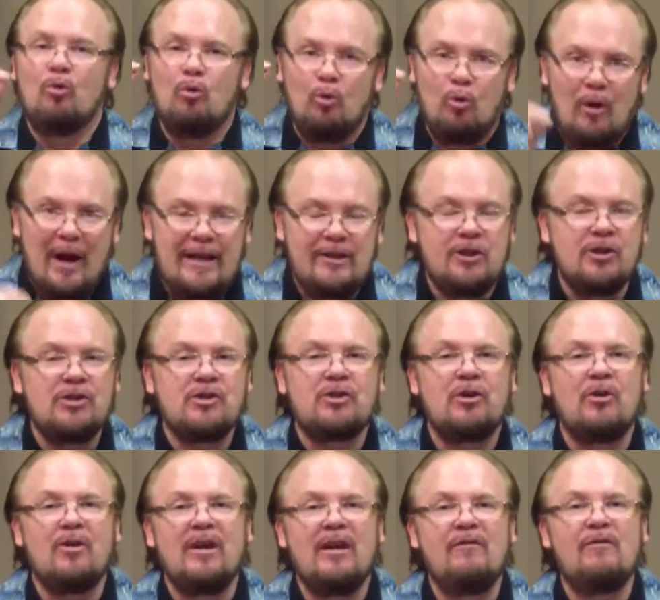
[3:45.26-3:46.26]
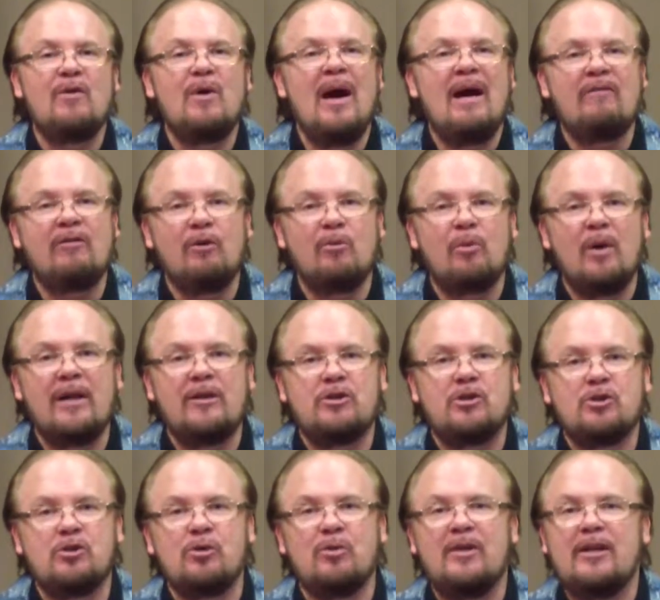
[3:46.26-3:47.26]
register if you haven't
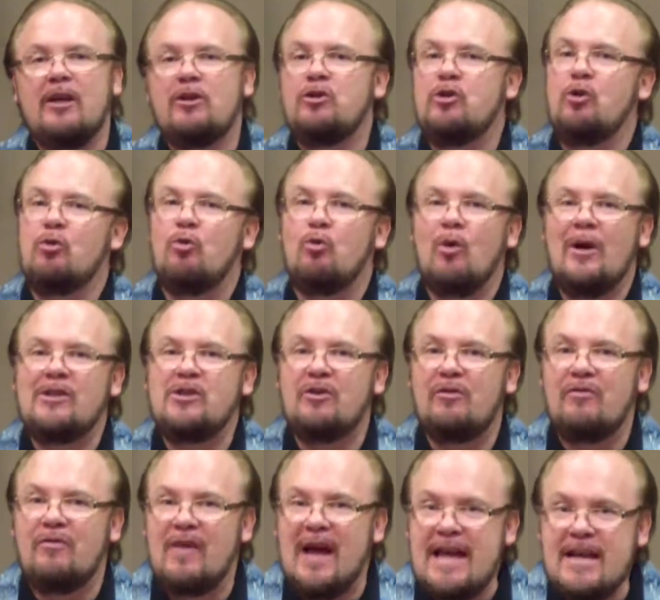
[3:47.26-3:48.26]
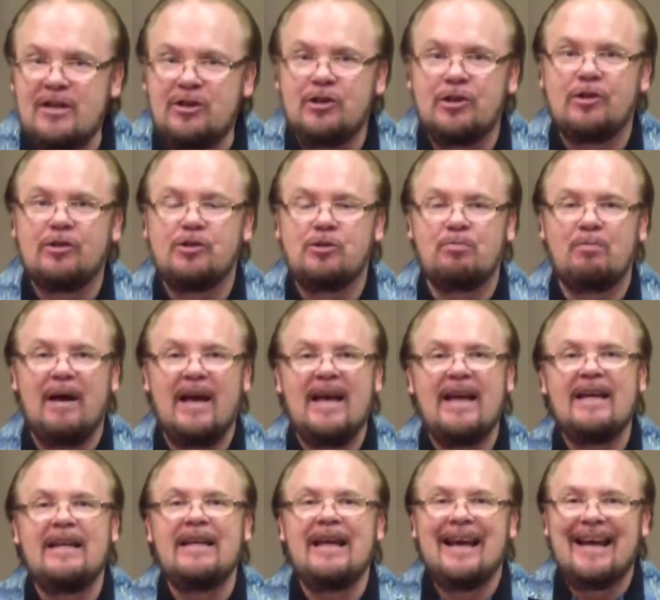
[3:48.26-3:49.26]
registered. Get your reservations
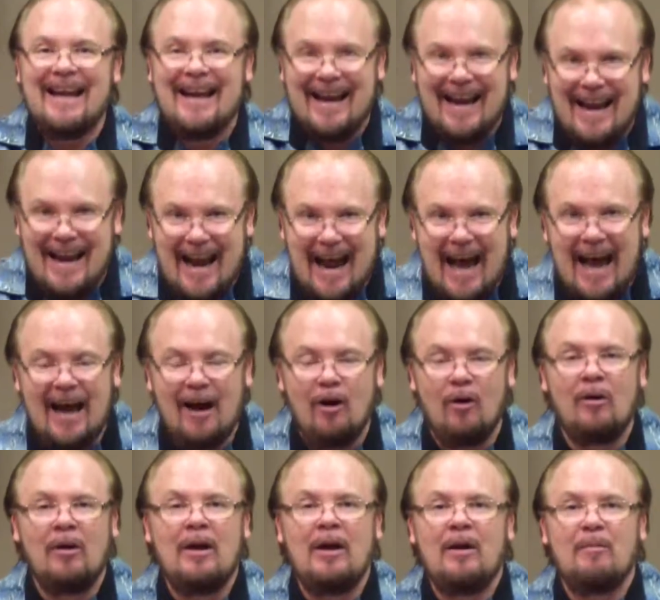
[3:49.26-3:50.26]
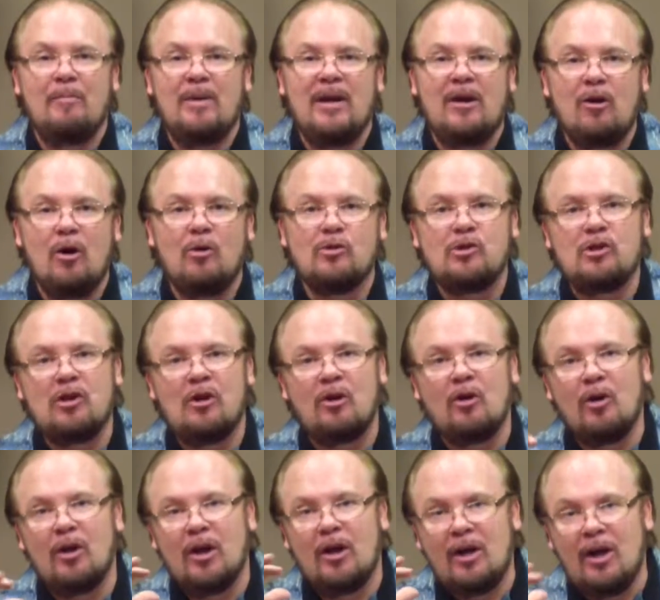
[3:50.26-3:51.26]
made now, because they're
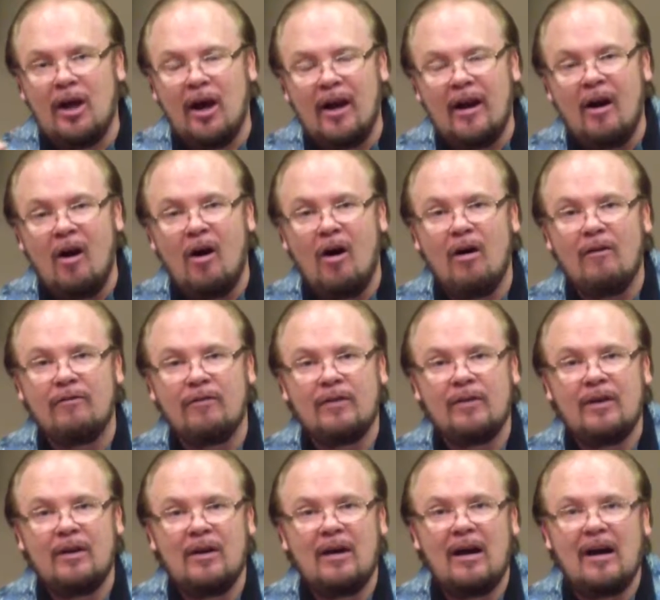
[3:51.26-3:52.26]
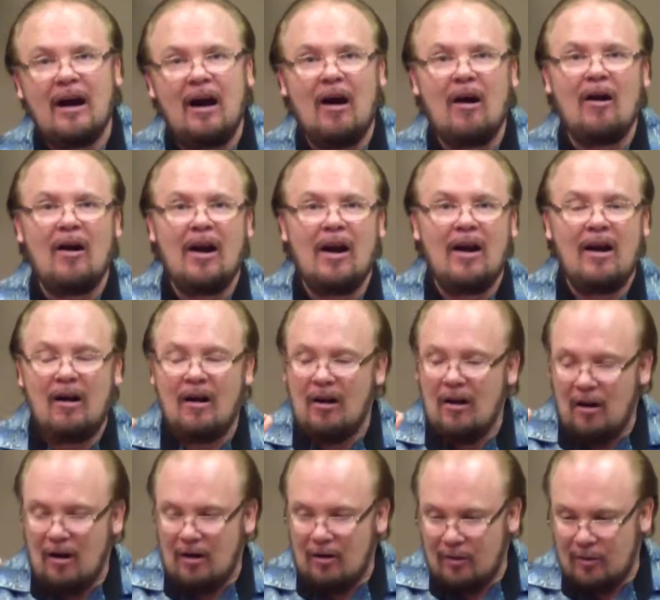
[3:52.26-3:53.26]
going to cut off
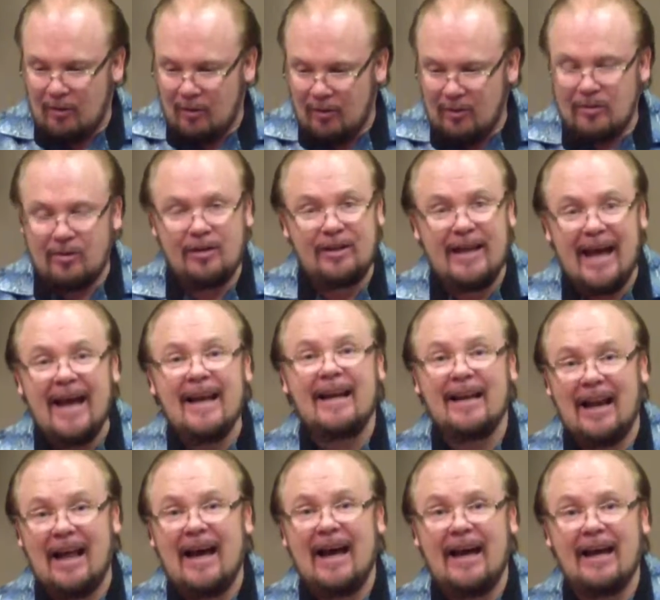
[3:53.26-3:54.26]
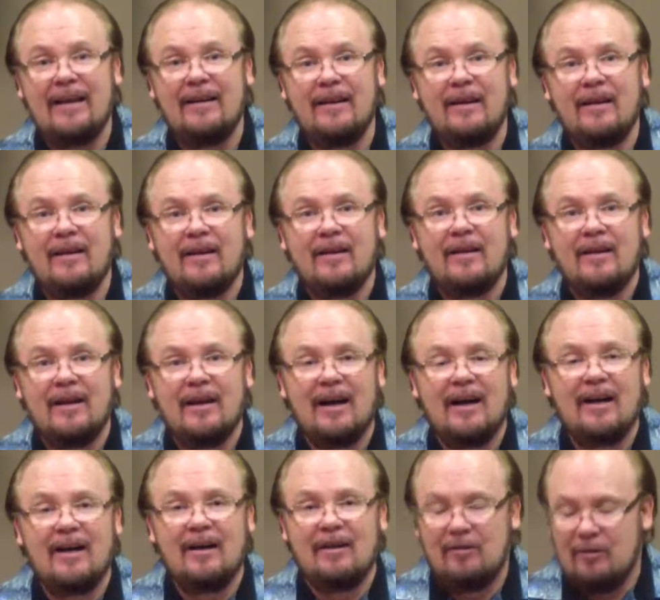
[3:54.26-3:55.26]
our deadline
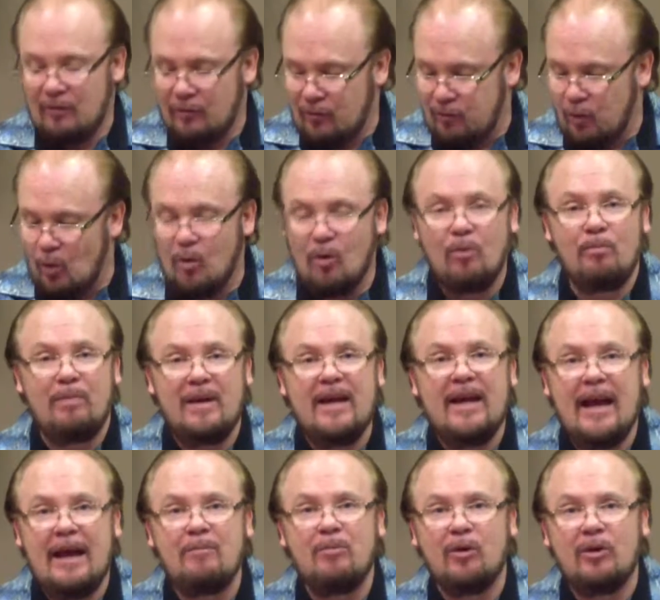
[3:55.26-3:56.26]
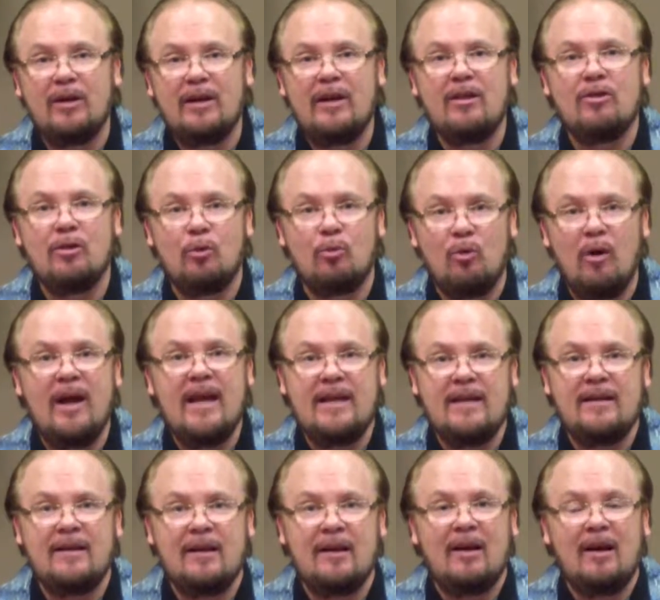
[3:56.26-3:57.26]
for being able to get the
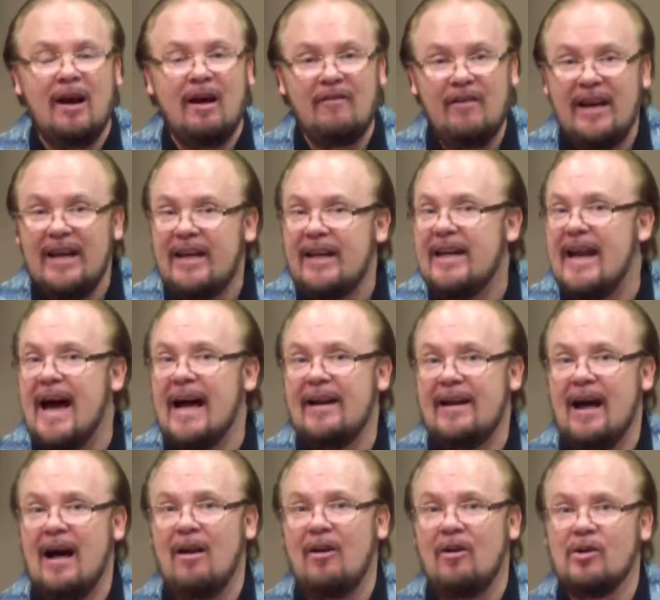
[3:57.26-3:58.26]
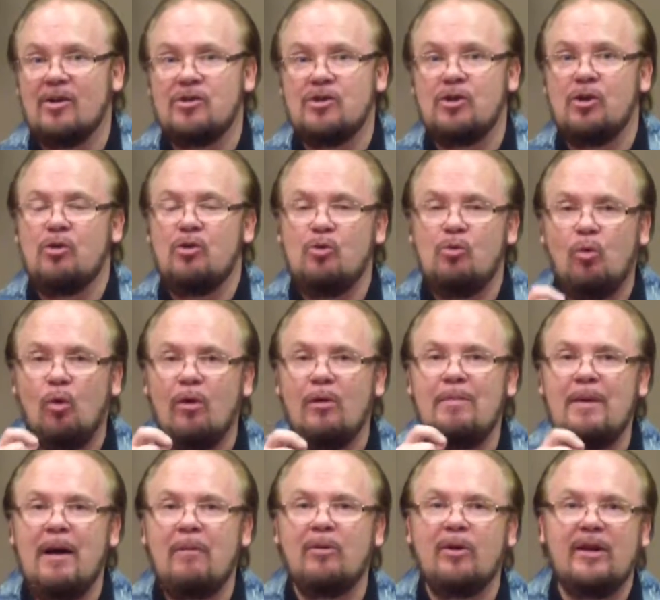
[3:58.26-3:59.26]
rate of $89. So you want
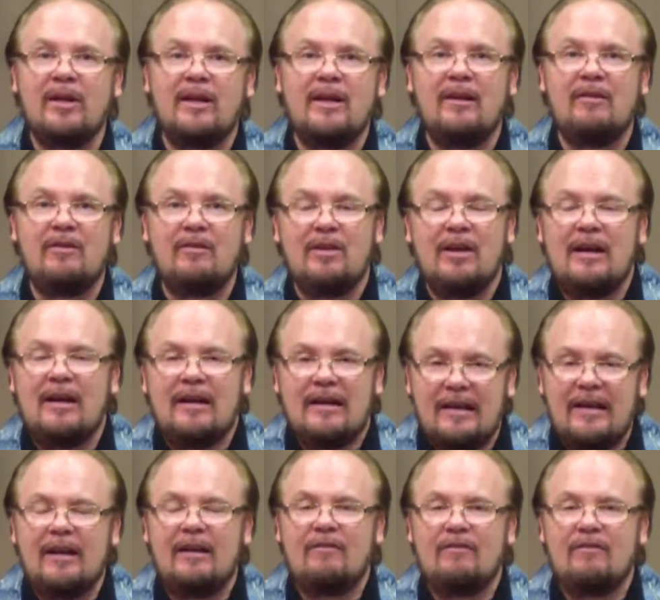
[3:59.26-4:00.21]
to be able to get